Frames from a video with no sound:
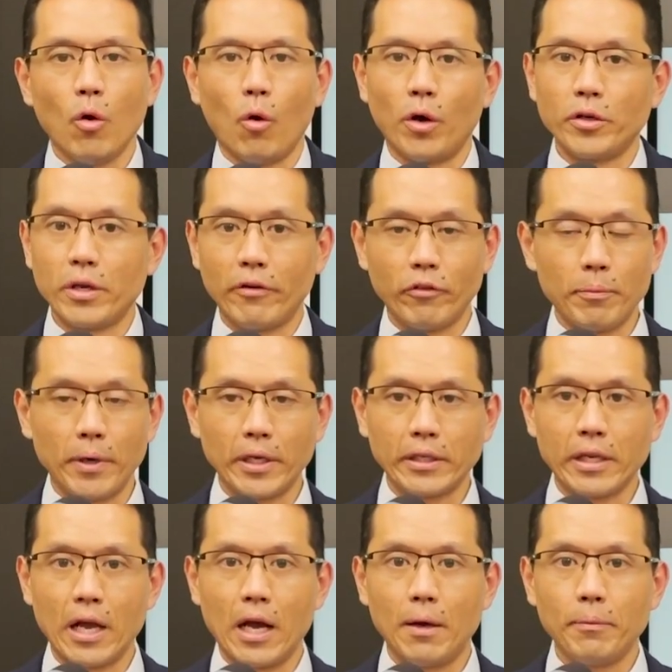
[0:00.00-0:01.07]
or you have a
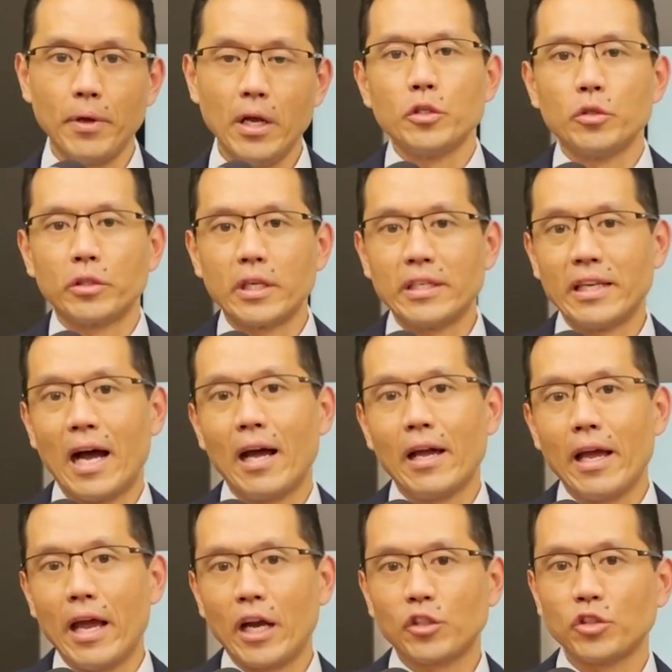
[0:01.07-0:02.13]
Medigap, you cannot
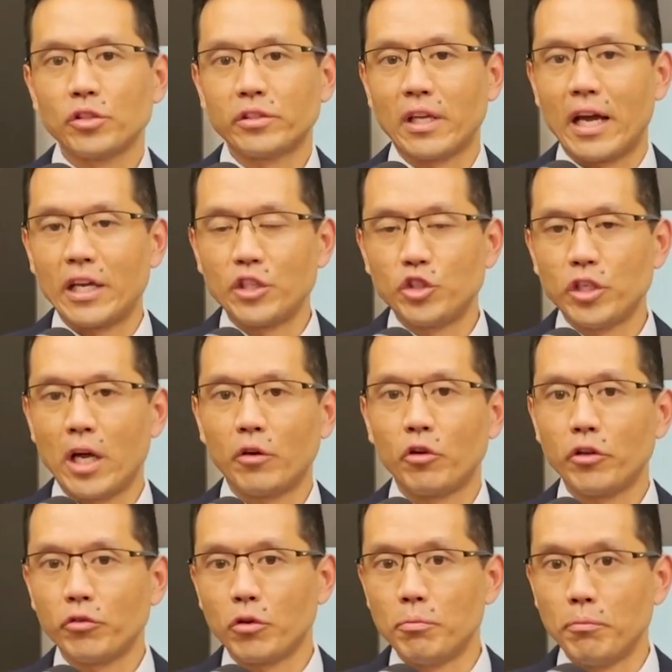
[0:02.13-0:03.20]
exercise
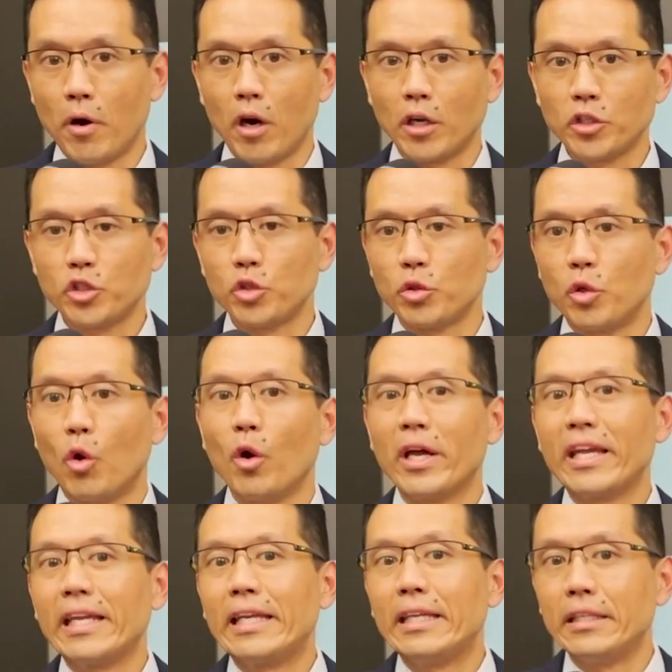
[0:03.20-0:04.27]
January through March to go
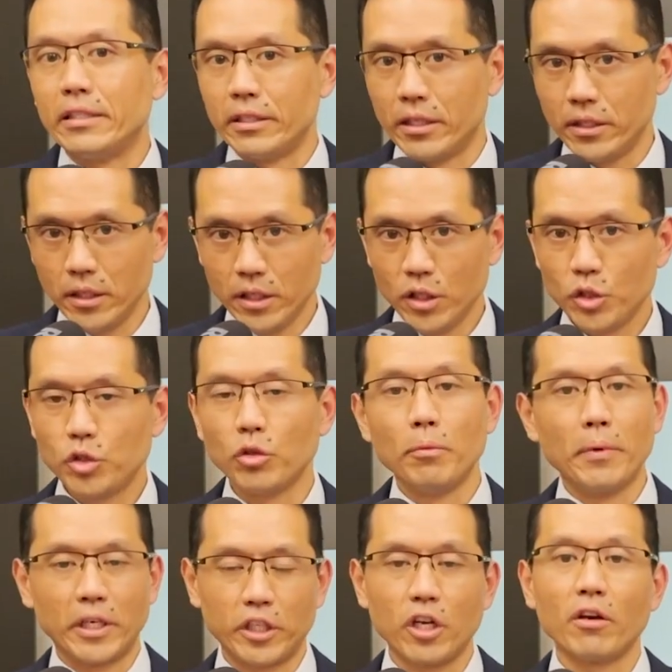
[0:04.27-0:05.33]
in to a
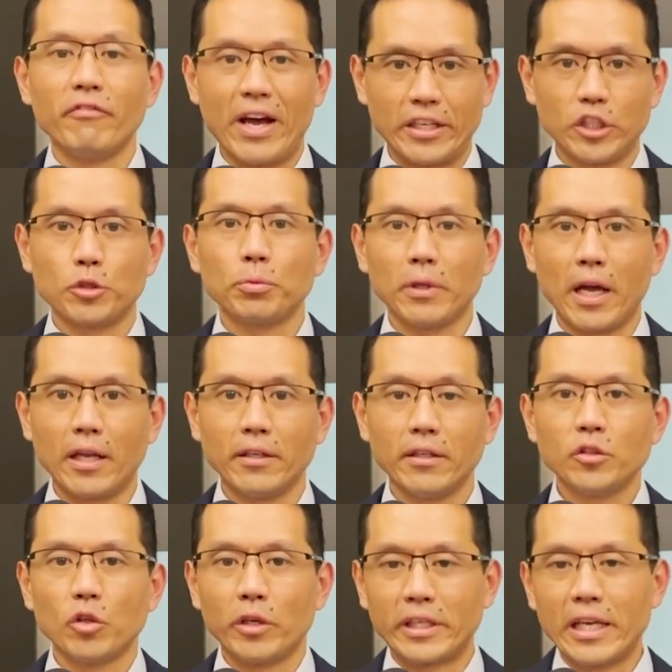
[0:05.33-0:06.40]
Medicare Advantage plan.
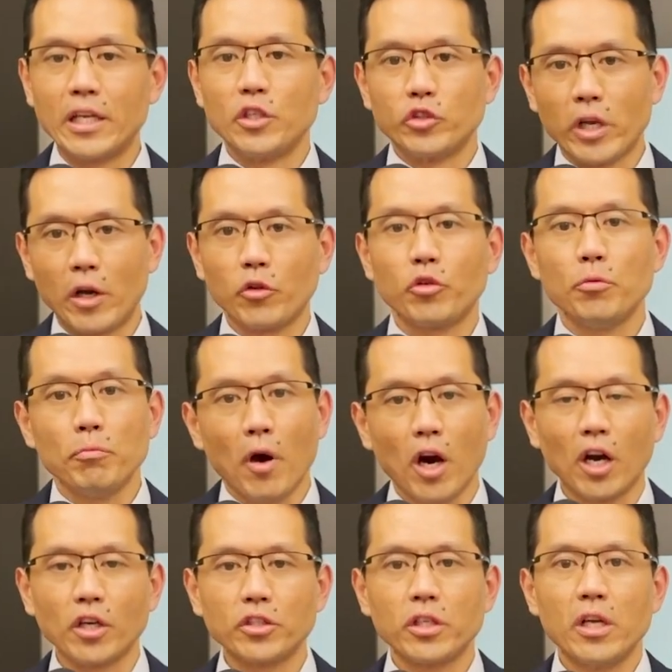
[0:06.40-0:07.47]
So again, January through
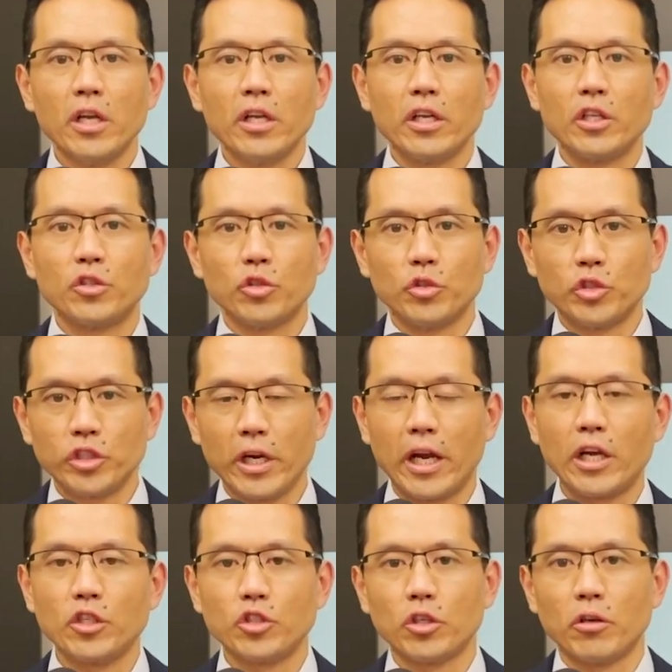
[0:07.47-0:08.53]
March is to
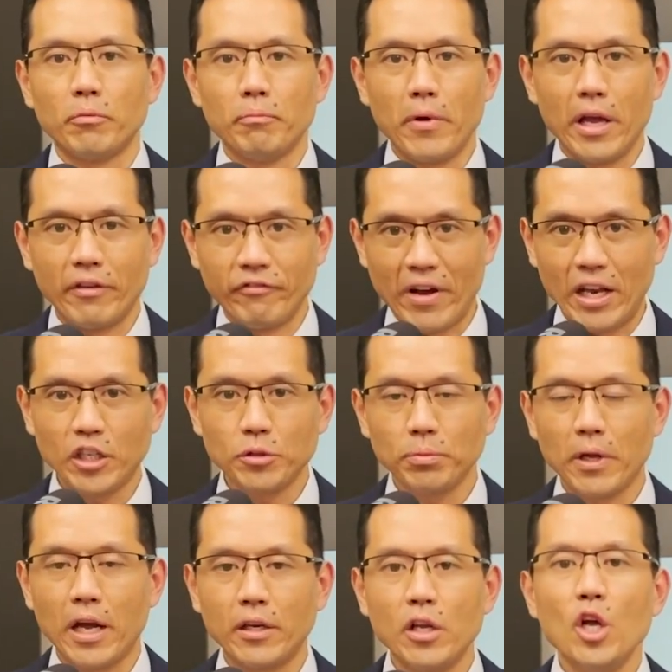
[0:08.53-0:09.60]
change your Advantage
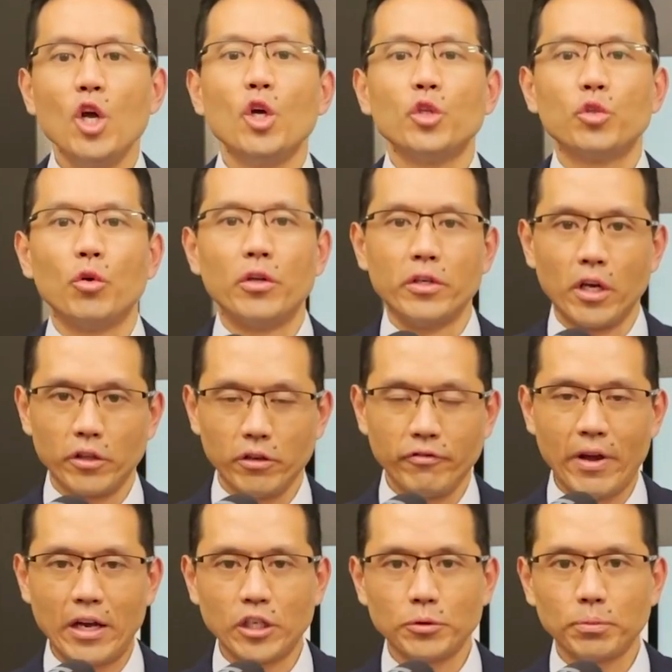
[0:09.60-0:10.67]
plan to another
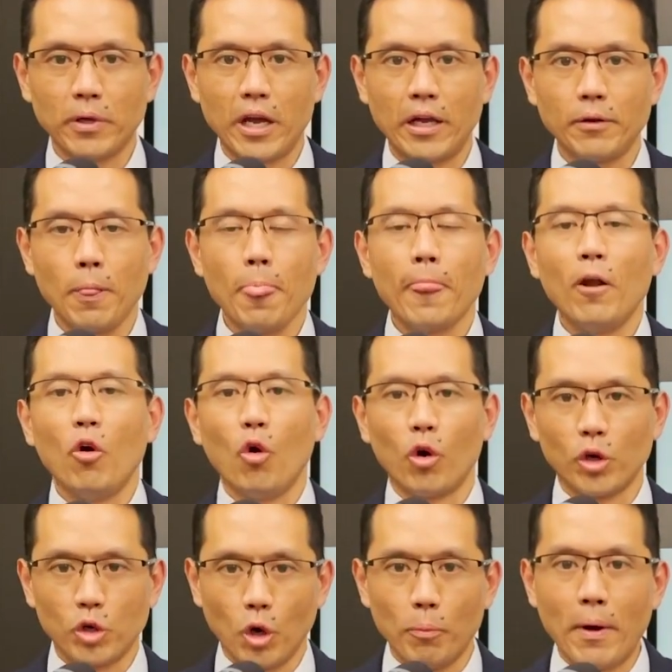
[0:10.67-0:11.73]
Advantage plan
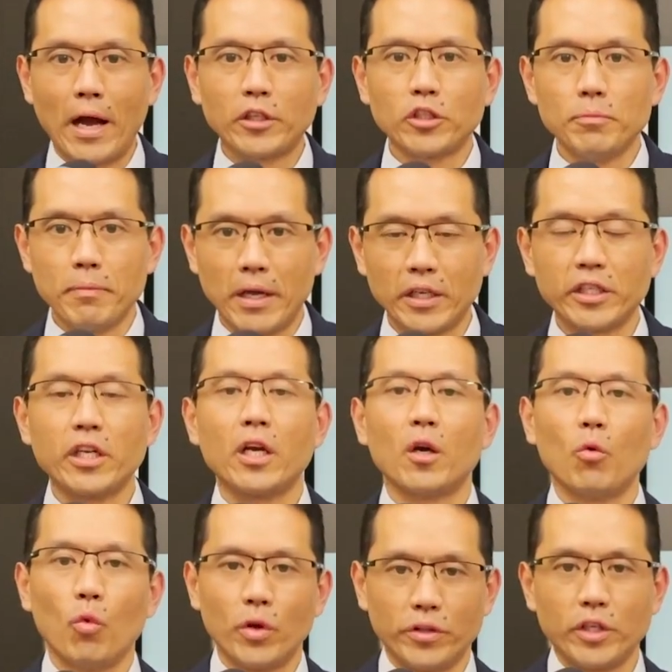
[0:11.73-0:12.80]
or go back to
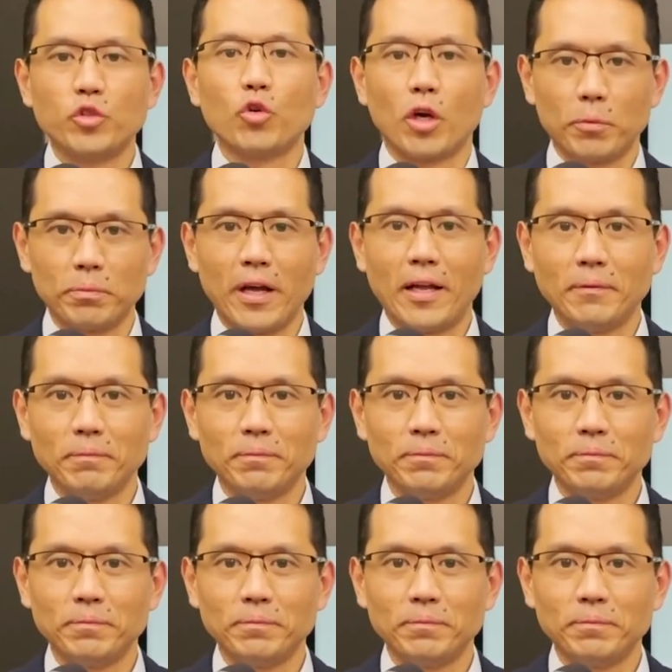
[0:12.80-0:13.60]
Medicare with a drug plan.